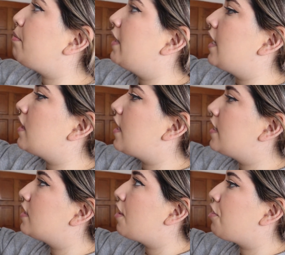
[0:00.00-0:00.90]
plant that
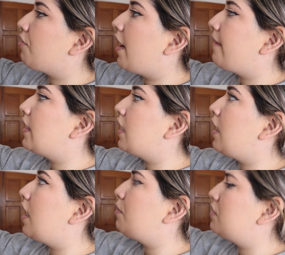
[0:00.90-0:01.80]
is thriving,
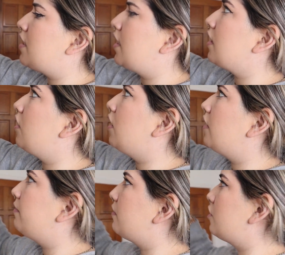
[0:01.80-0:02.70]
I will take it
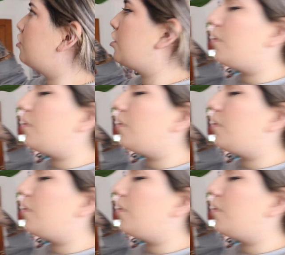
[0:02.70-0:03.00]
off to show